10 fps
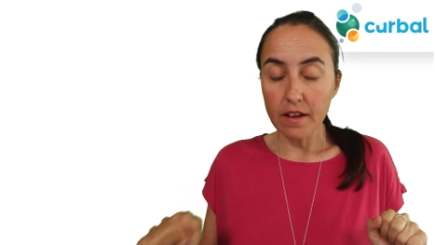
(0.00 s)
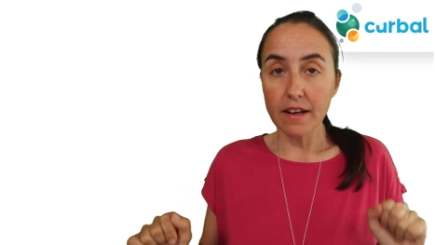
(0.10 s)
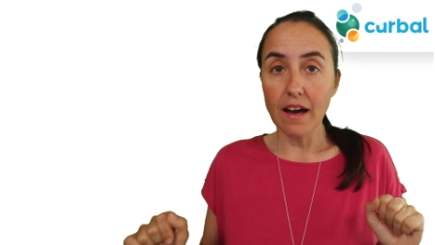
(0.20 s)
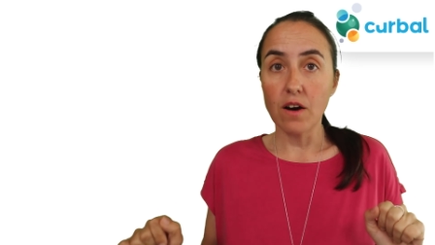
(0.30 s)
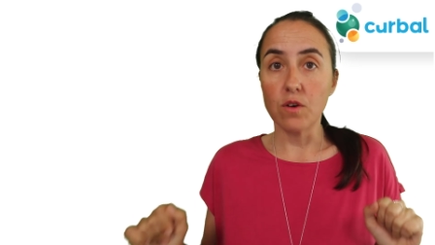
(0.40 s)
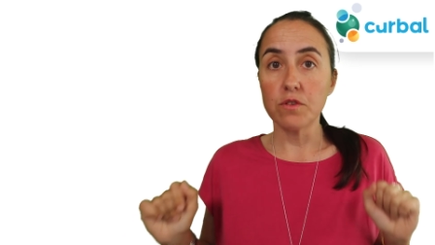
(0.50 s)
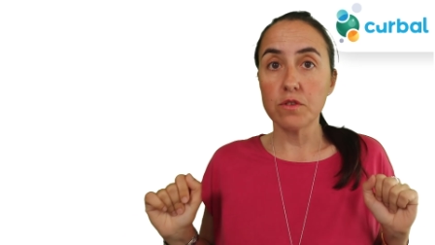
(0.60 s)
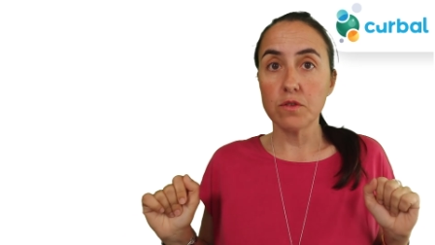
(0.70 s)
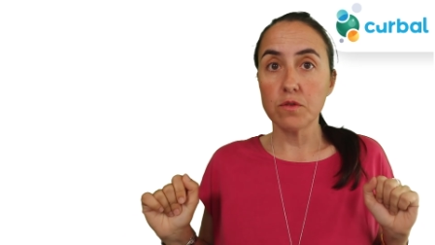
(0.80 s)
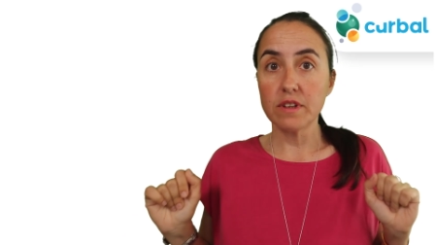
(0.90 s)
now,
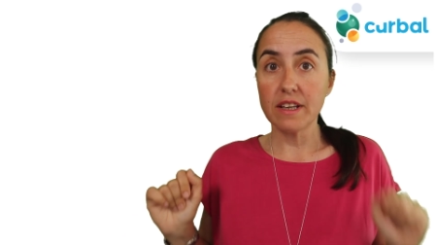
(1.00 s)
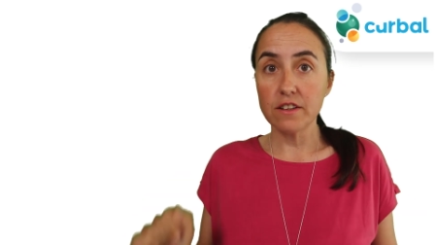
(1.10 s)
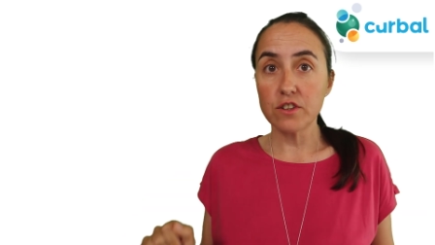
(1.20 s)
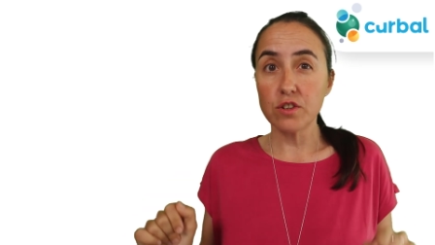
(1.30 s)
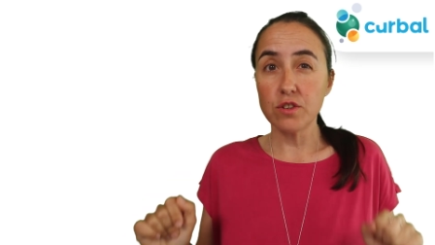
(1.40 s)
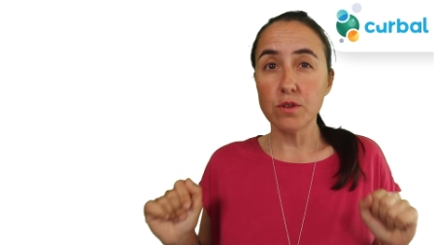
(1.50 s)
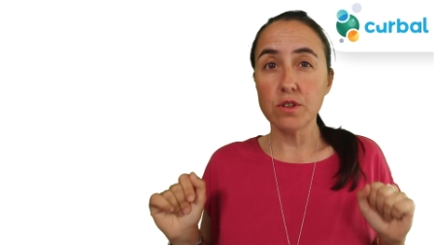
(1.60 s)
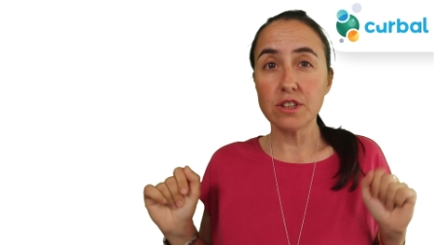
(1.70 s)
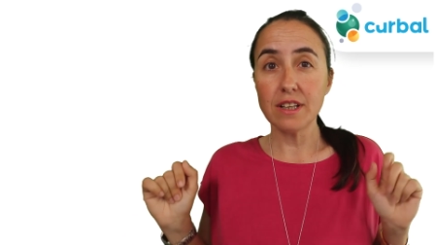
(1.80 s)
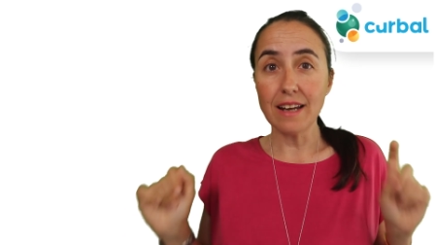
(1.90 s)
they
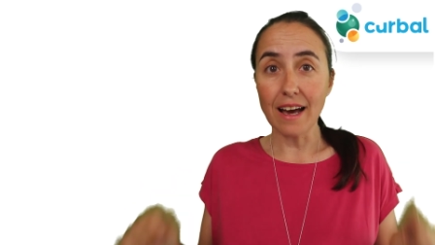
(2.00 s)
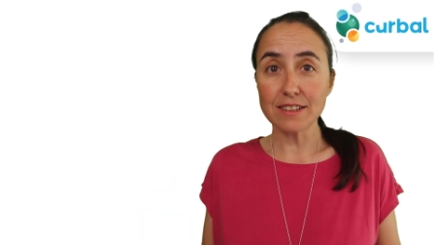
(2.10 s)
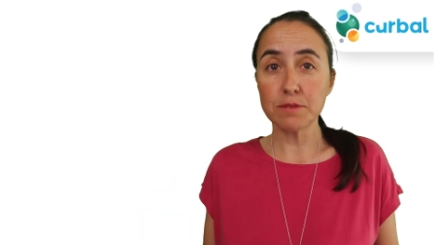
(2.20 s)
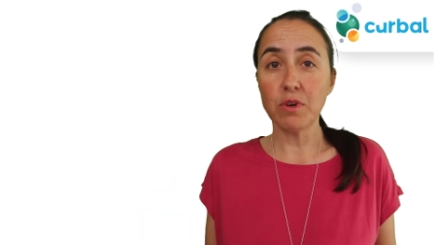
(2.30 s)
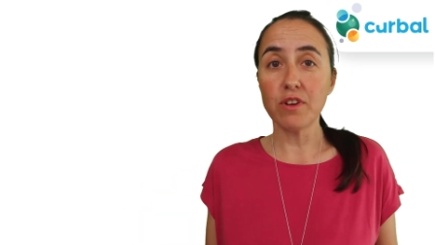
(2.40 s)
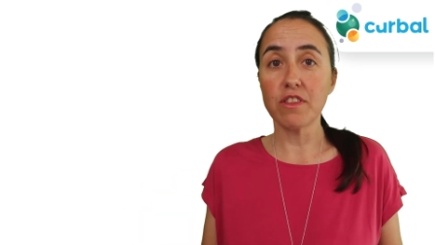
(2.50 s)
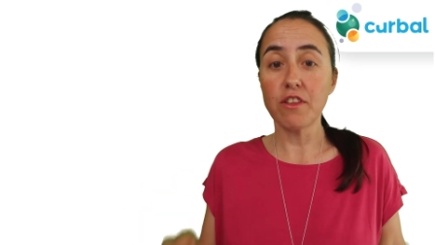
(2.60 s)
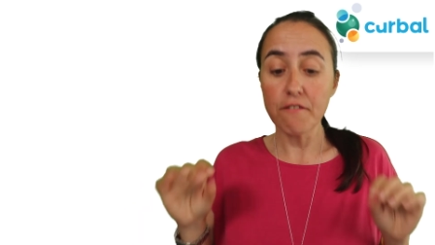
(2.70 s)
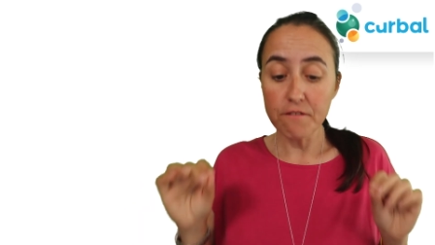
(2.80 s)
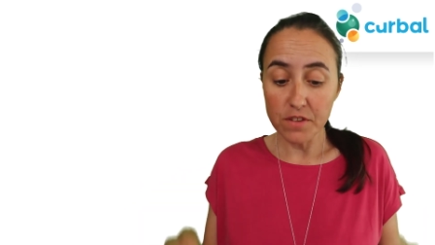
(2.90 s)
introduced last month
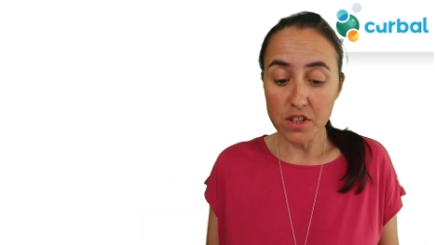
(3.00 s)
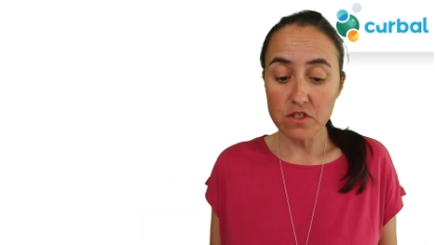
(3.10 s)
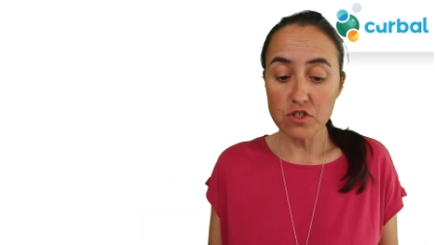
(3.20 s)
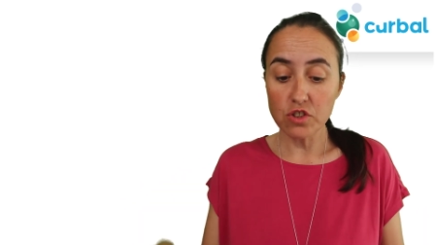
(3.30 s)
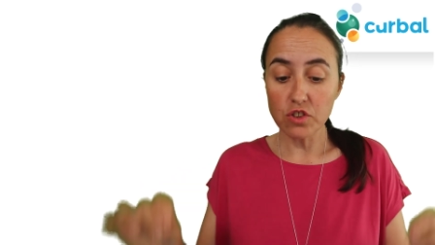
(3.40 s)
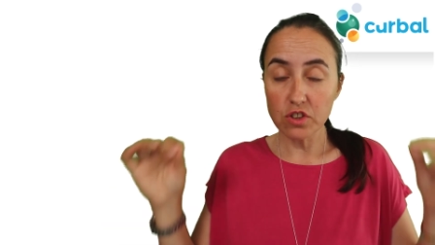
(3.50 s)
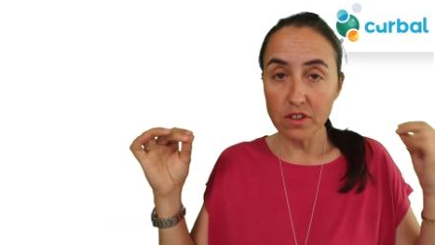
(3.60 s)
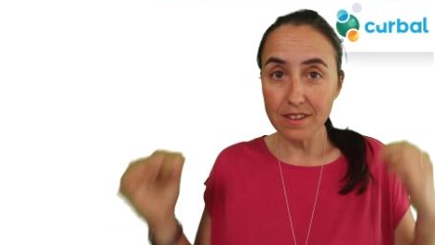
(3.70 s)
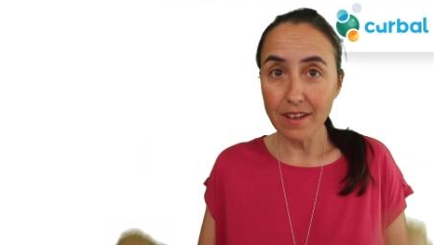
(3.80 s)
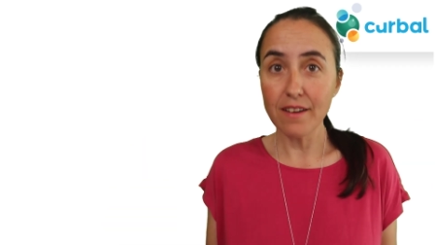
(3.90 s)

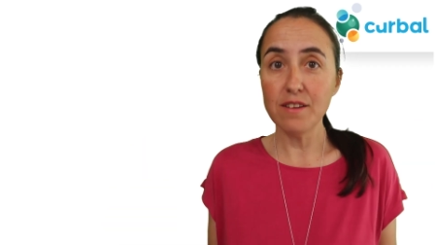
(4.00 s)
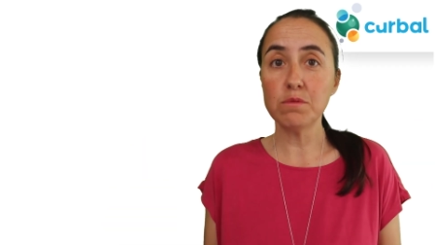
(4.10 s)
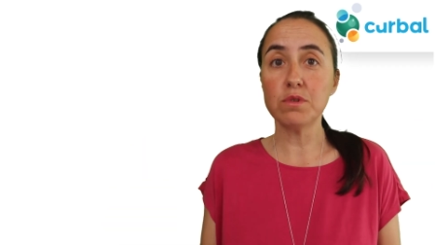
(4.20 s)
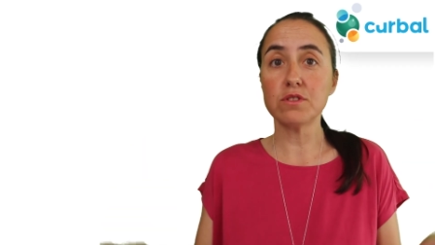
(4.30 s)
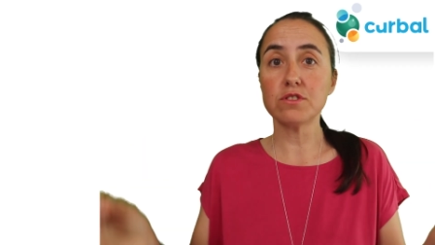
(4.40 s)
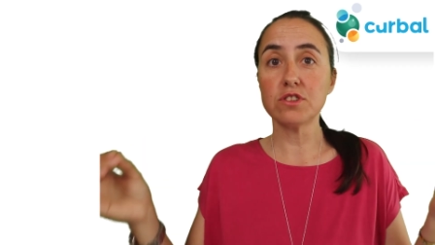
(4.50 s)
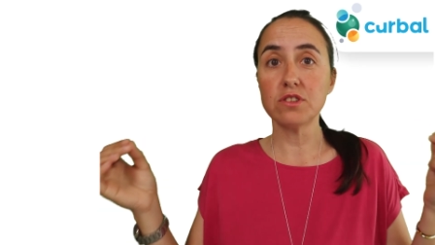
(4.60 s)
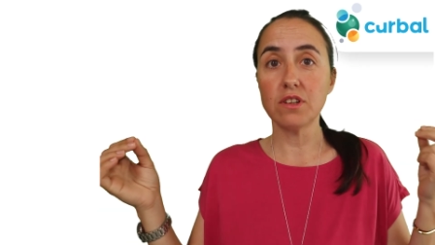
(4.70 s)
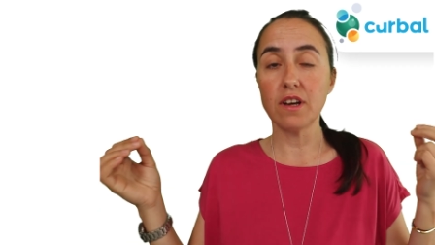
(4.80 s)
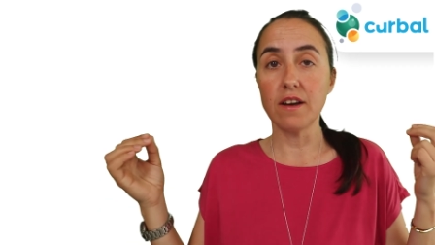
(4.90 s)
featured tables
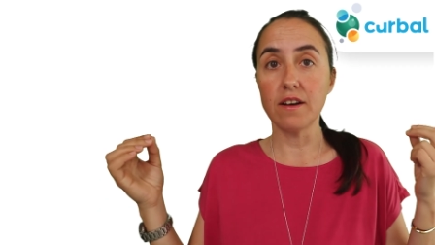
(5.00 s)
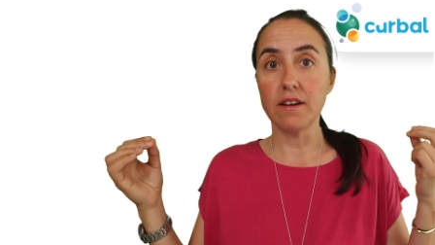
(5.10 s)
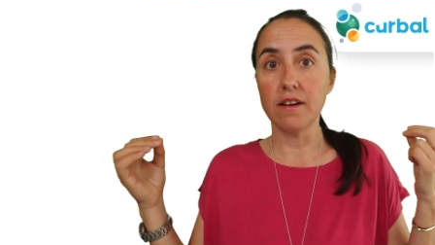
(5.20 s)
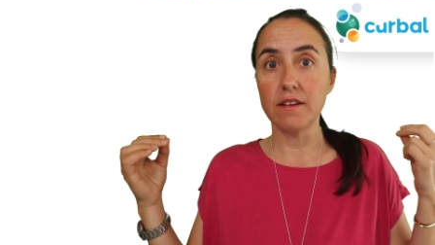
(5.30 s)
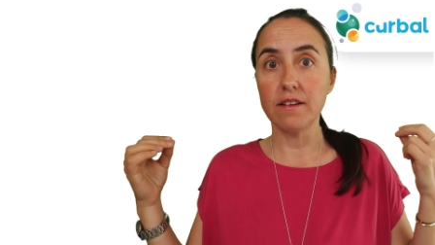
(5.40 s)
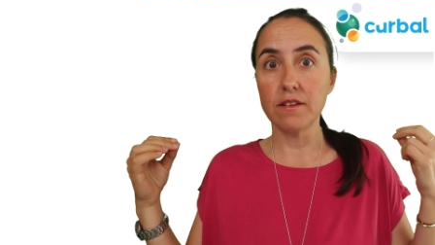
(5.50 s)
uh,